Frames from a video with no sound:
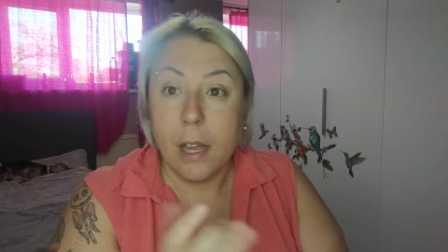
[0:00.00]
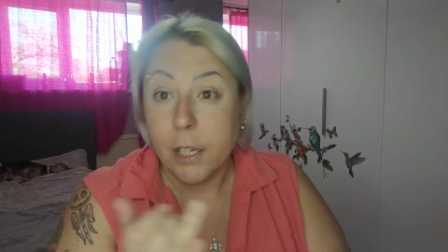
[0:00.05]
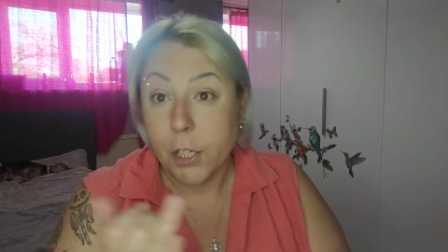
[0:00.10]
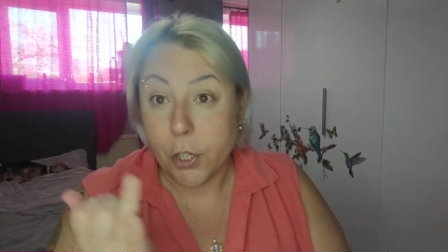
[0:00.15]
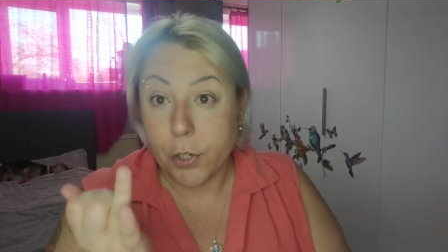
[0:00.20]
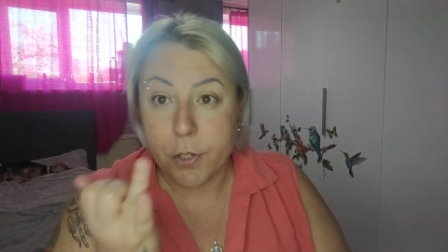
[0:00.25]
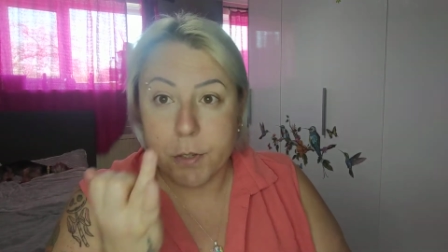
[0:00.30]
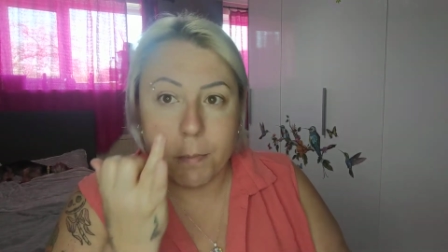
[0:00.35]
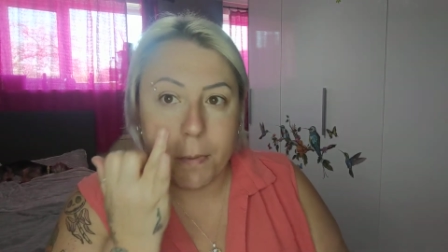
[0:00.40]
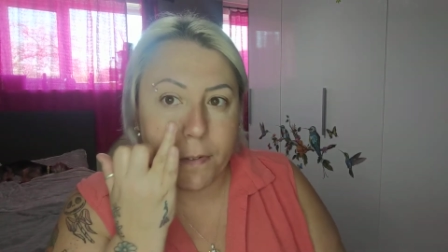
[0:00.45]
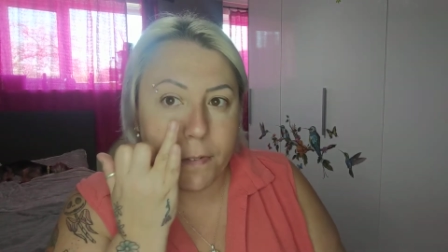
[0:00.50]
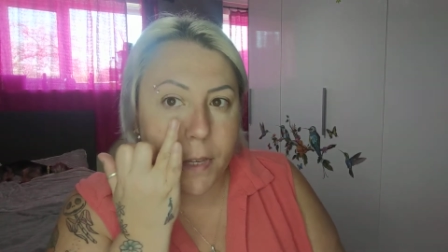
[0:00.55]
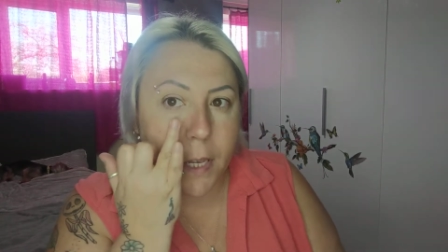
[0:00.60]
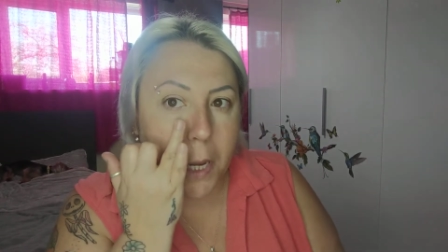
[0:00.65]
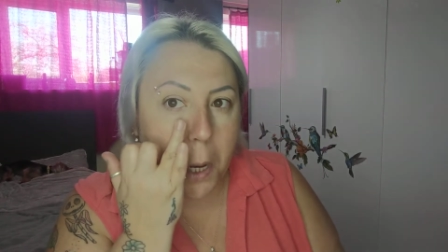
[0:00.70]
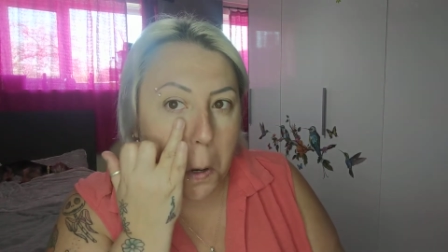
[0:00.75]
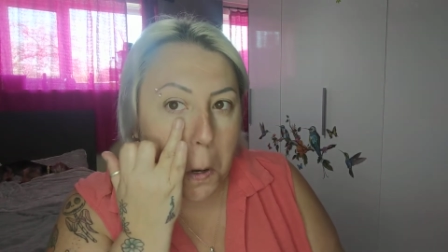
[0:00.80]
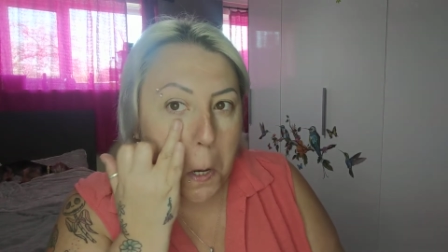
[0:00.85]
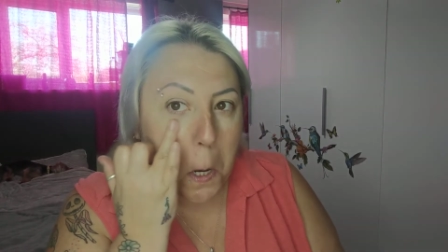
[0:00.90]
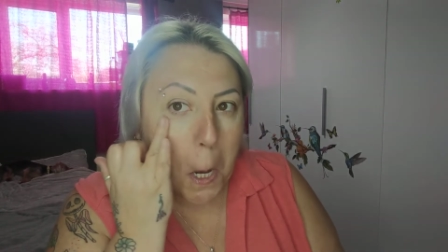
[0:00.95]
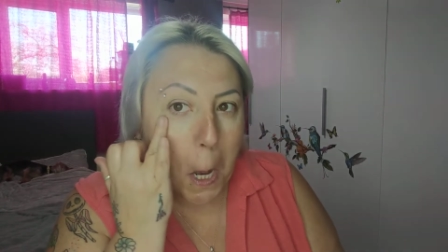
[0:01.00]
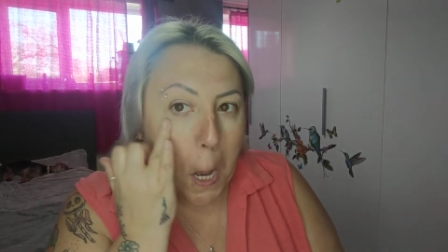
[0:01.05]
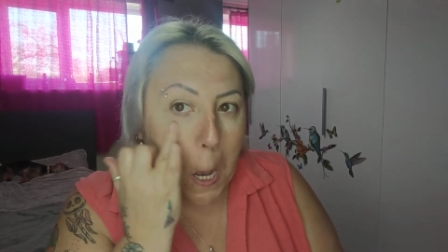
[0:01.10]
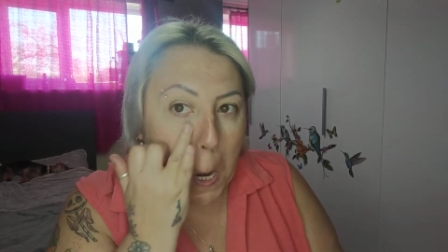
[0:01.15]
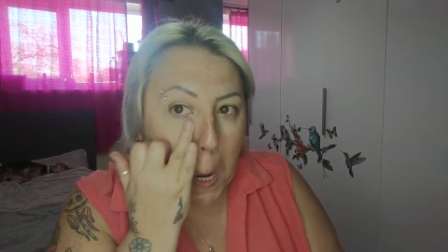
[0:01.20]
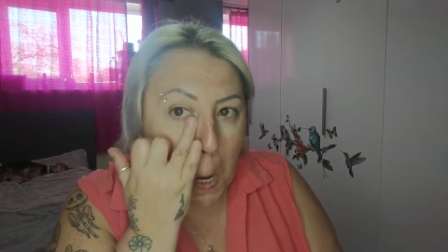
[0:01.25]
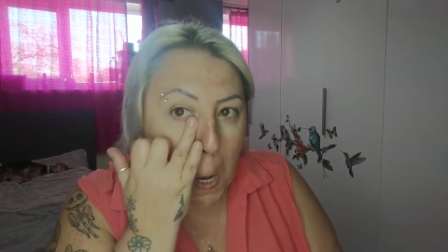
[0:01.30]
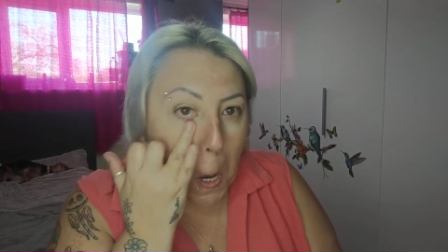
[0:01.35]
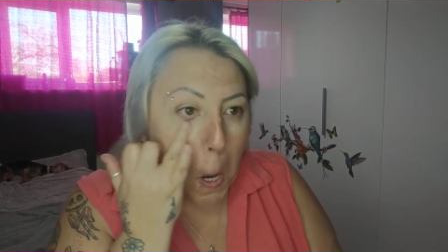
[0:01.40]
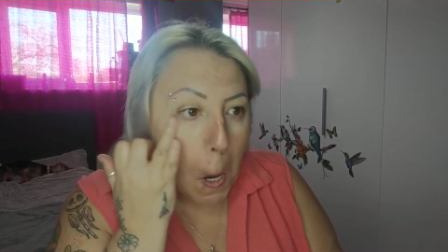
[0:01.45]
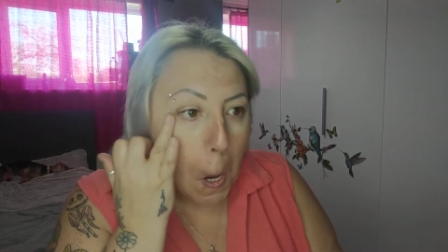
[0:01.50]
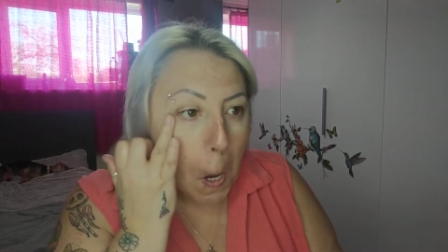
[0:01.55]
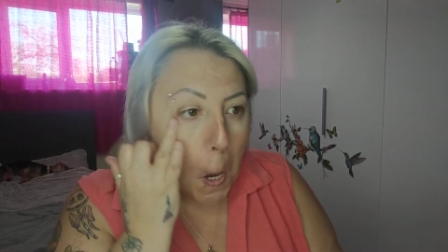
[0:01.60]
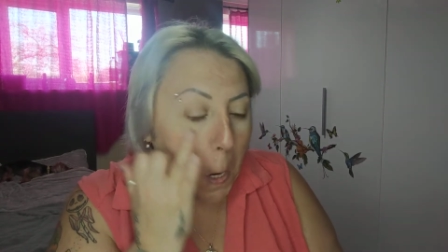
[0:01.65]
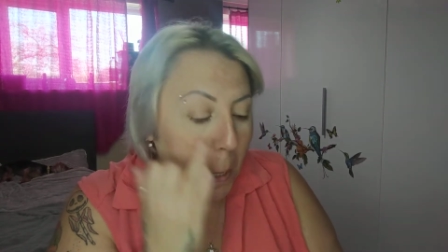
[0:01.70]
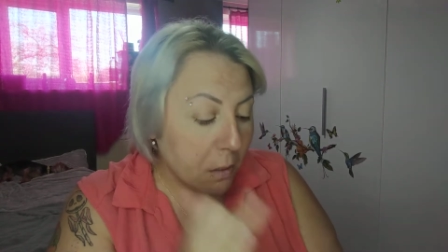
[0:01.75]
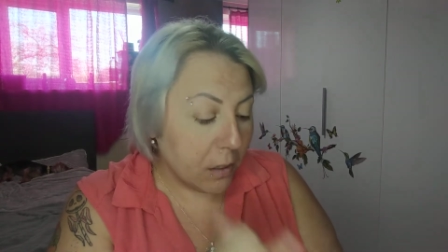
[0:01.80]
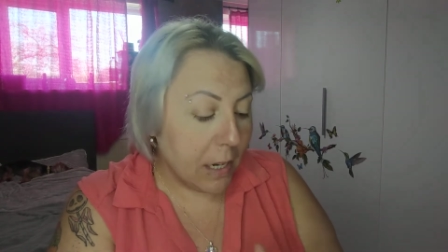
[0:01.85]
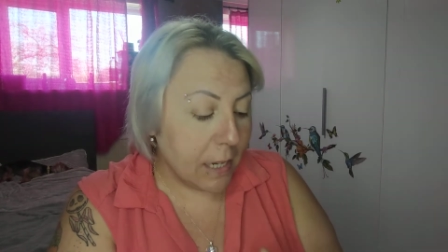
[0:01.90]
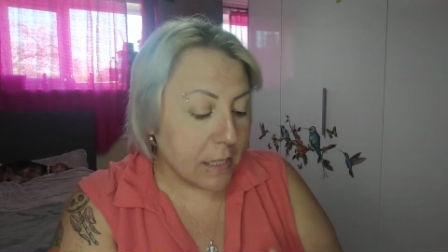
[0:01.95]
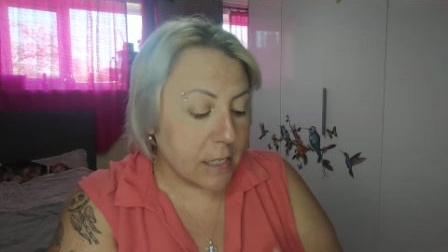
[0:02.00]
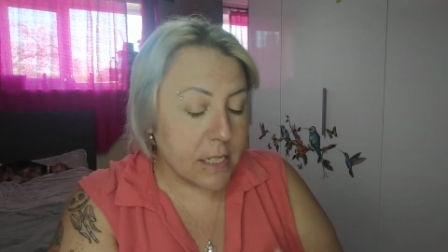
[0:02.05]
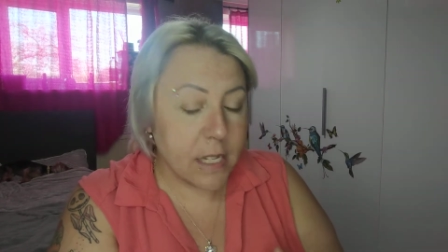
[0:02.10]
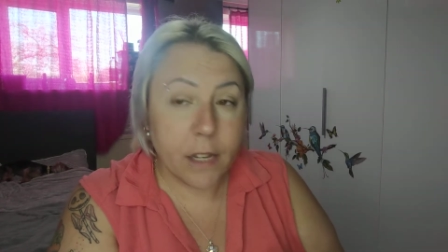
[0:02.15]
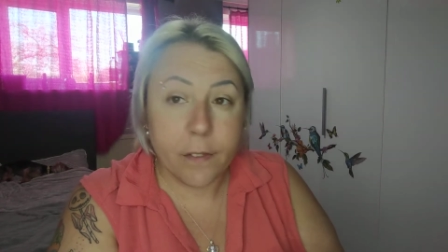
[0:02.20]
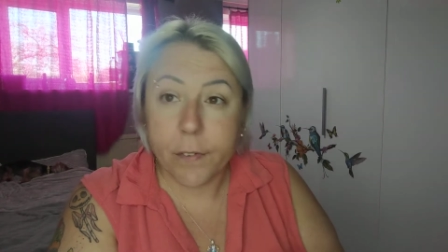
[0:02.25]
Using my finger again. Like I say,